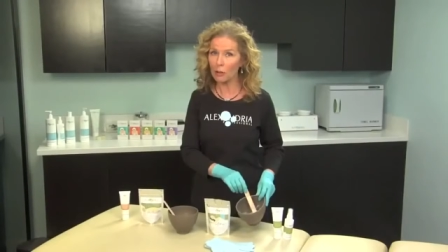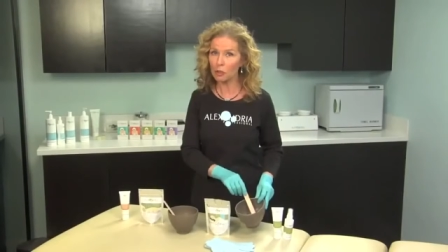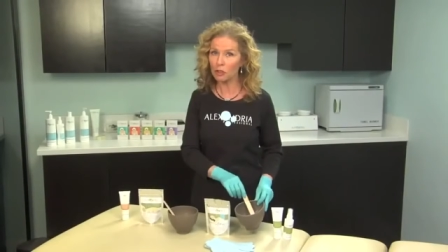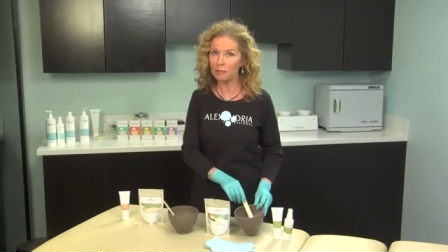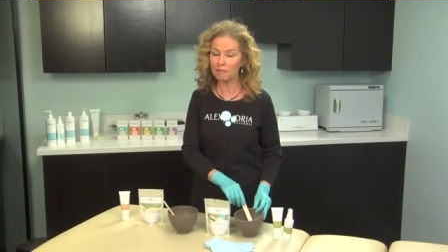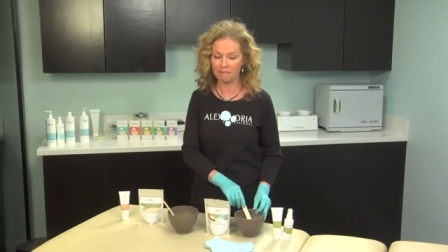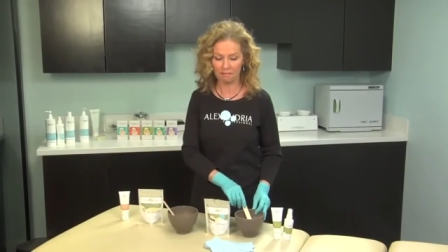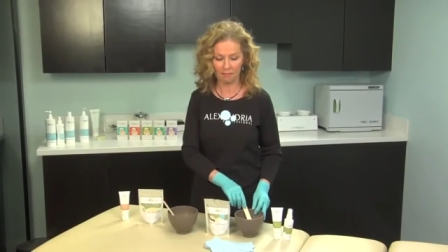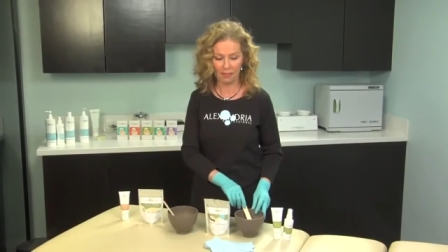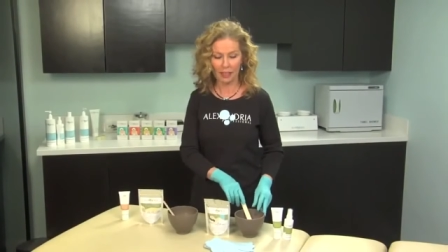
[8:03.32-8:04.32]
option,
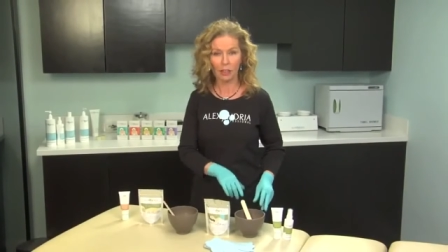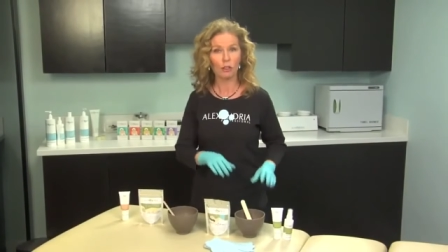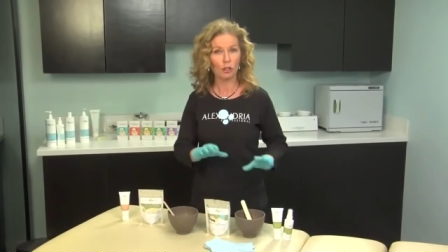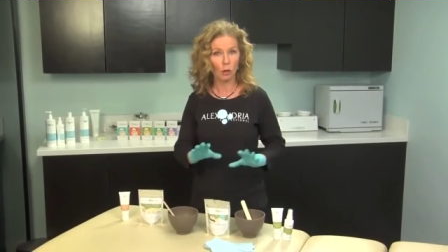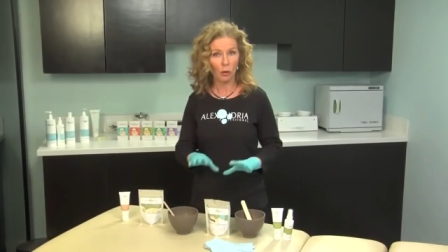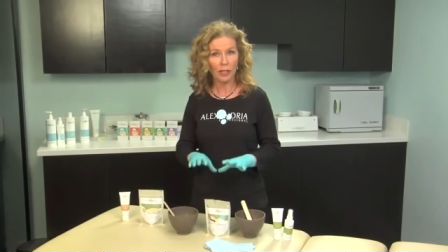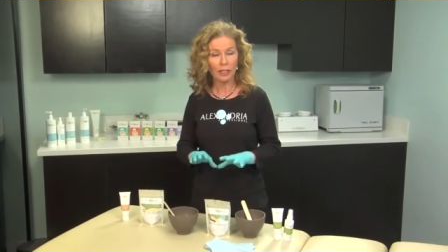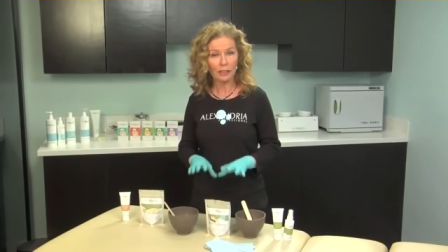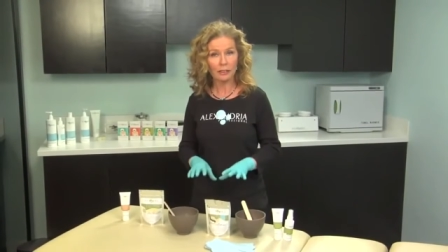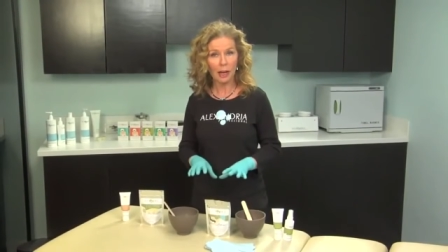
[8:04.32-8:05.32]
soaking
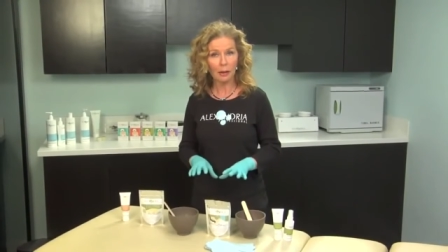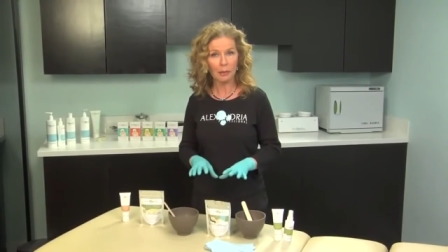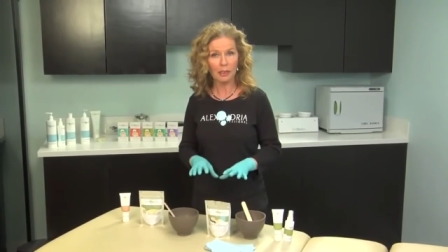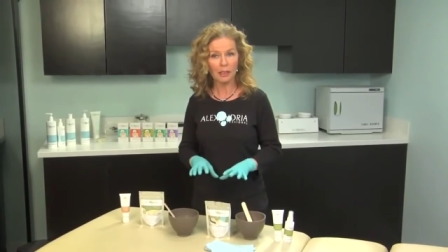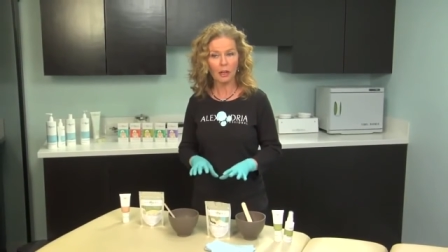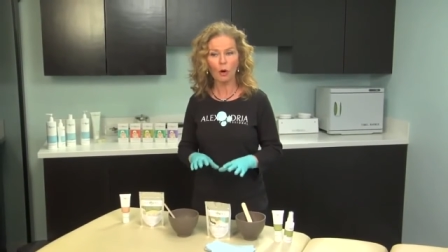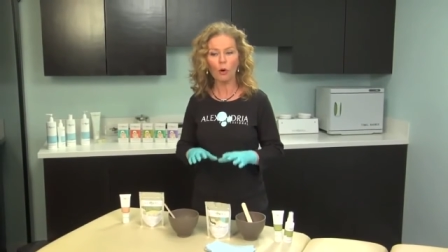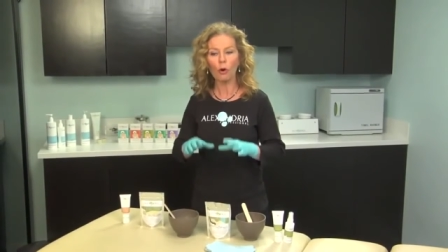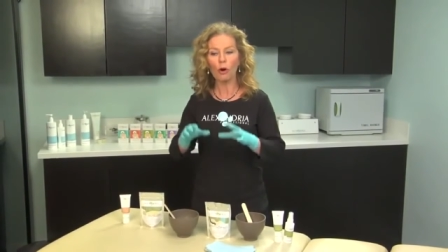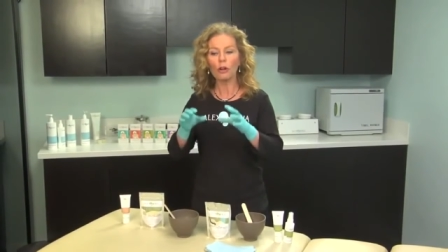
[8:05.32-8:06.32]
in a tub,
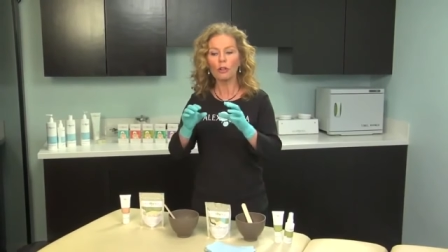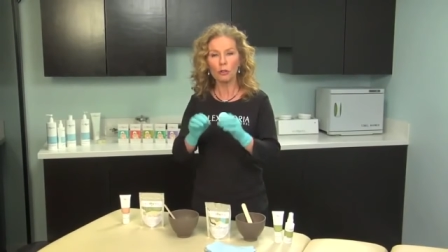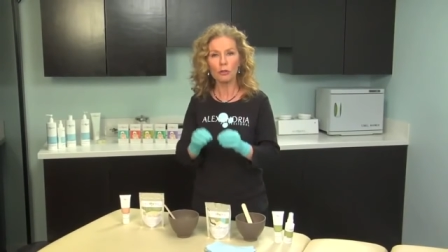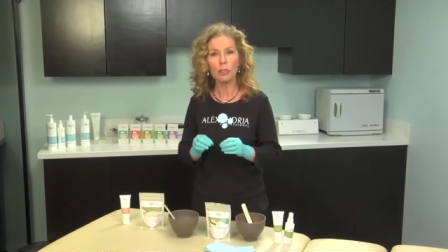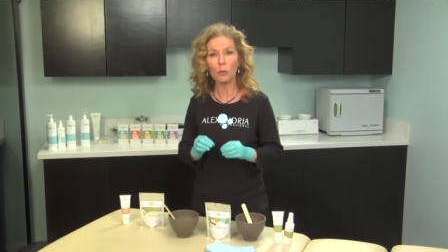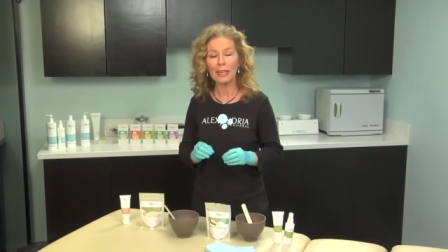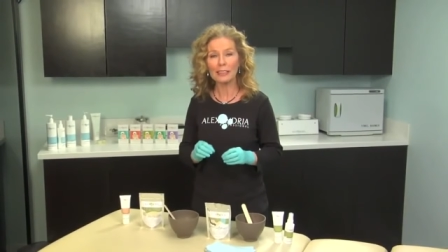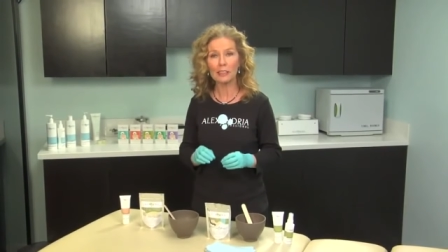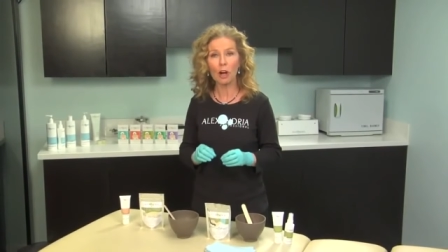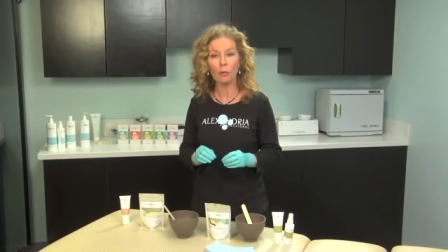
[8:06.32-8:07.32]
or using a
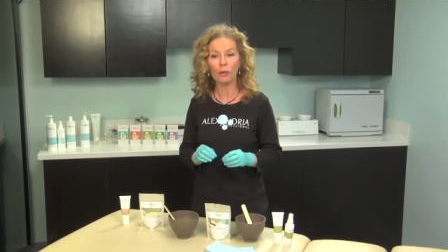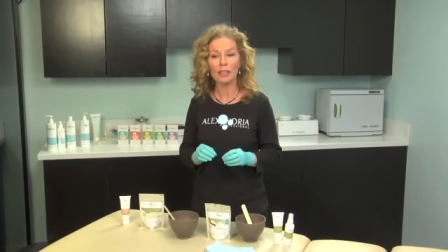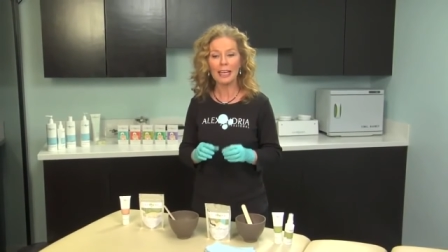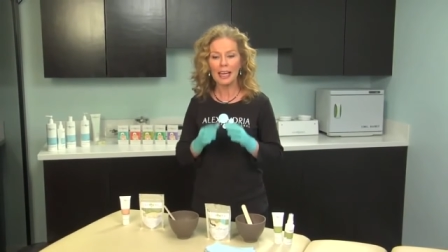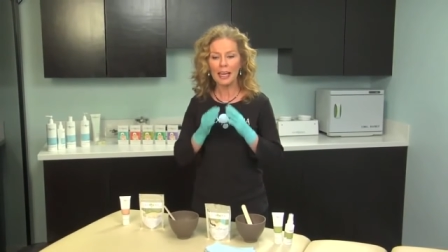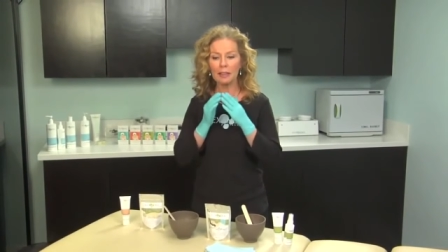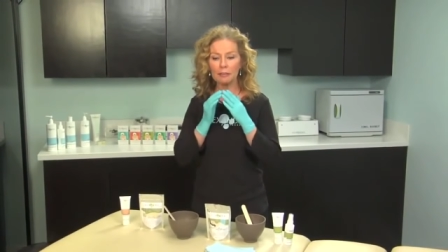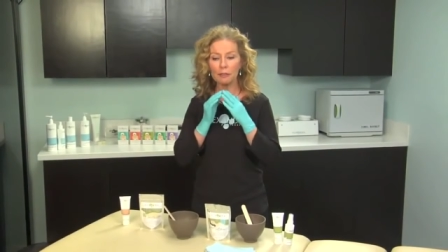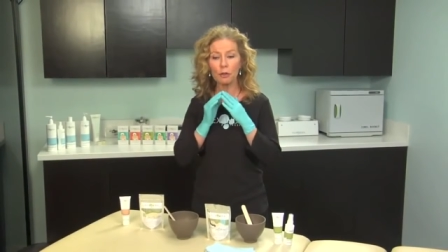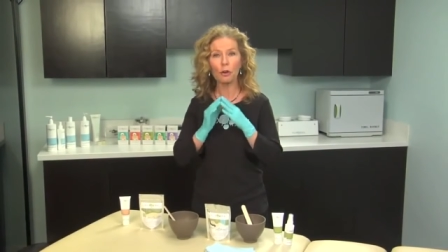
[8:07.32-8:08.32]
wet towel. And
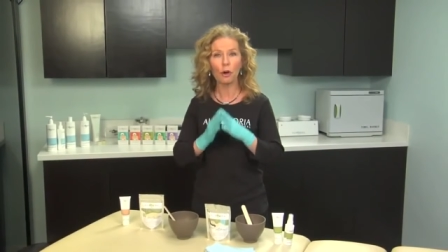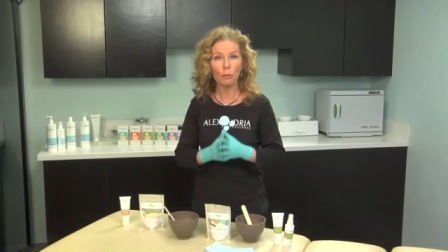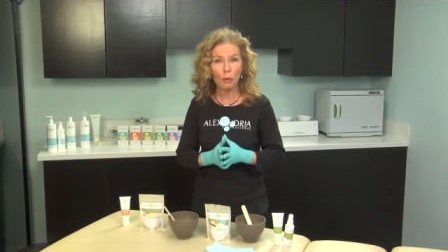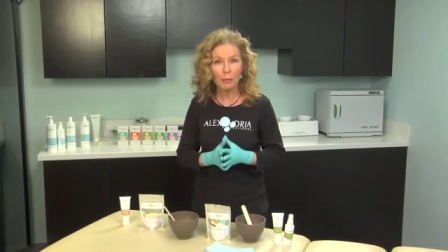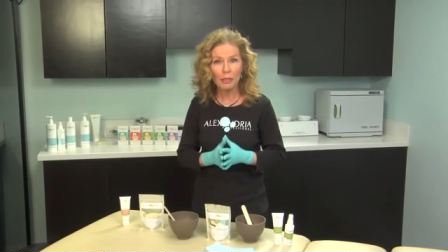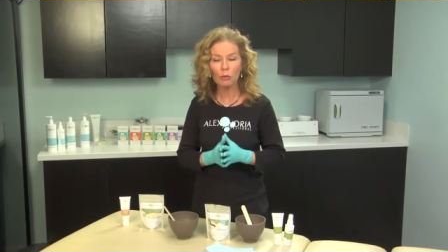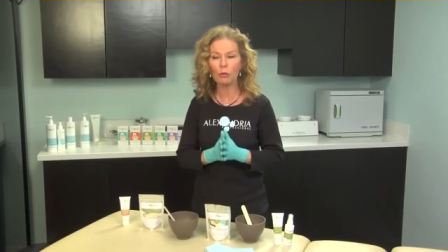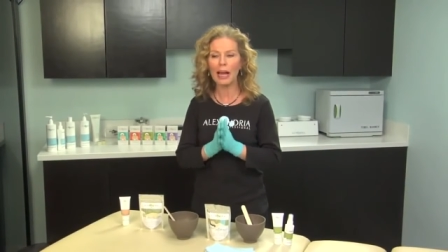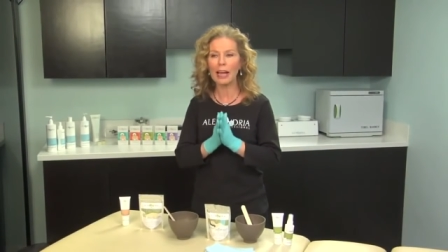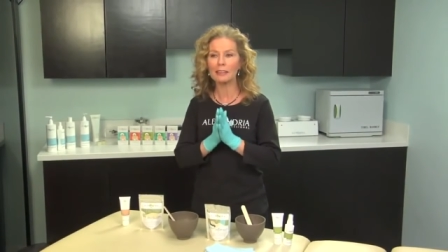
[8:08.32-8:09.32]
if you're a woman who
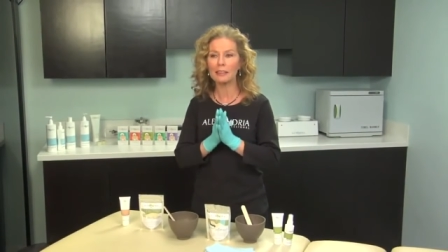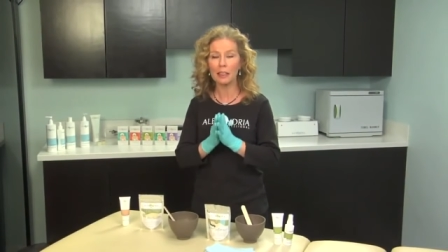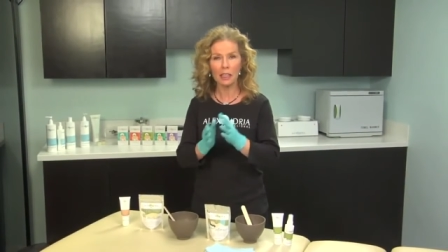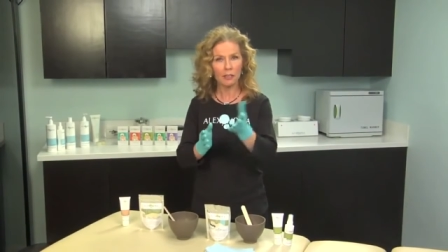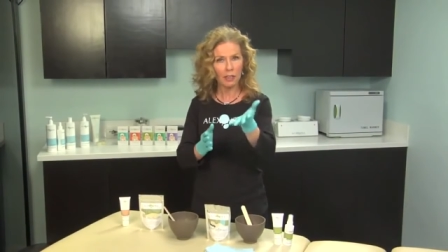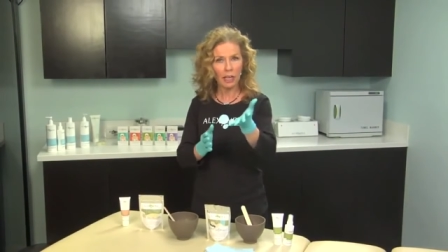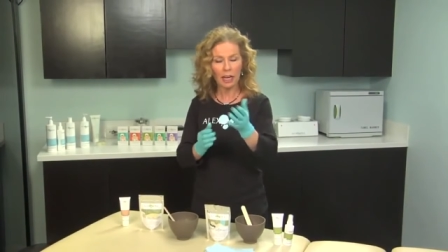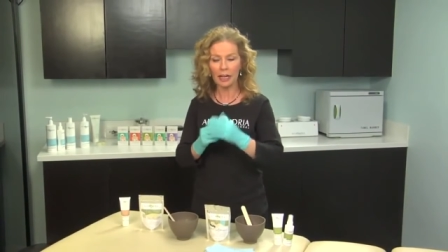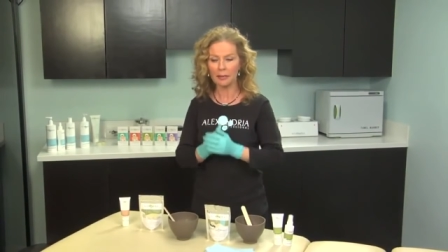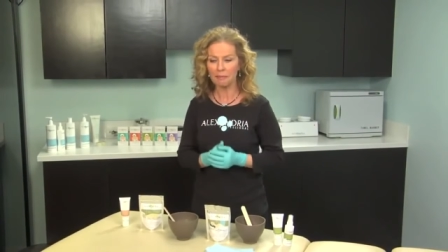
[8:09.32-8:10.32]
has, even a
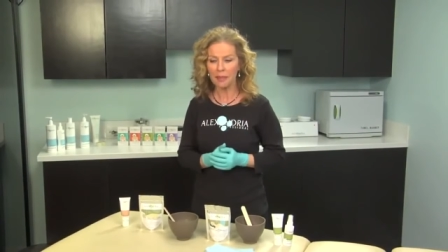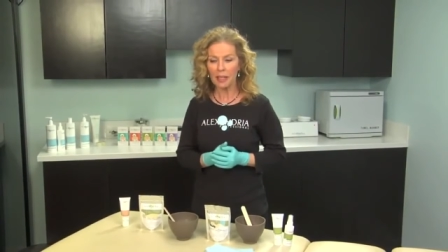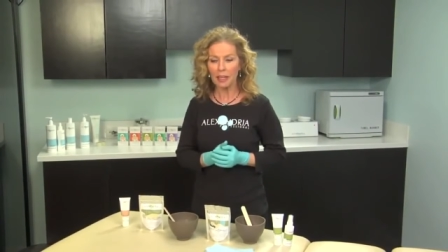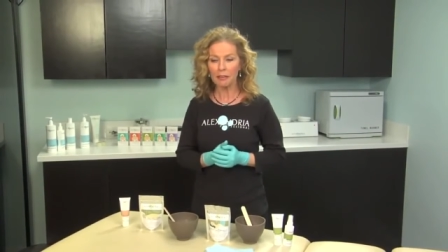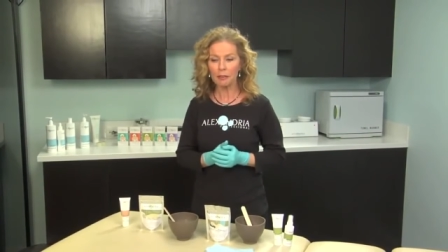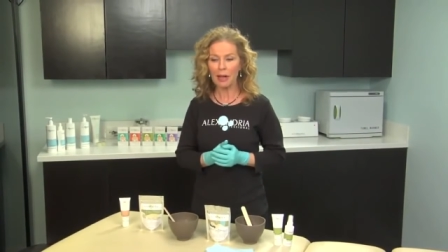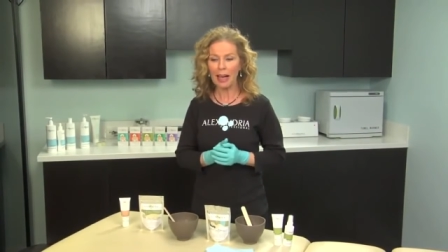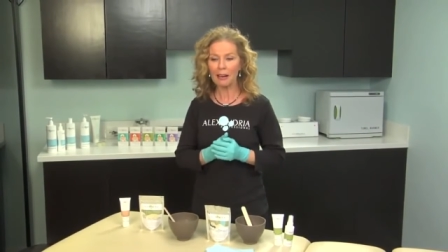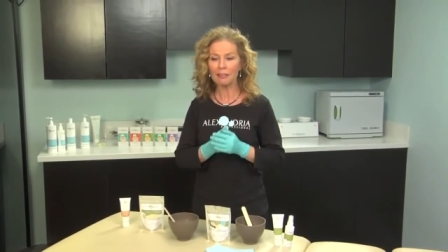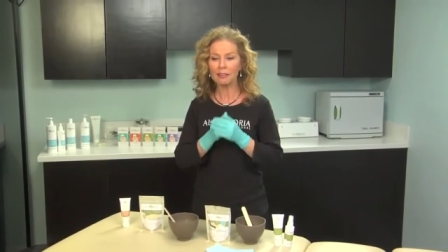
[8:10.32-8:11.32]
guy, if you
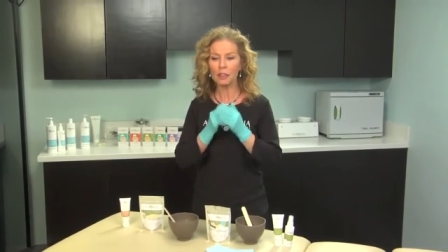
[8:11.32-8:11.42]
have,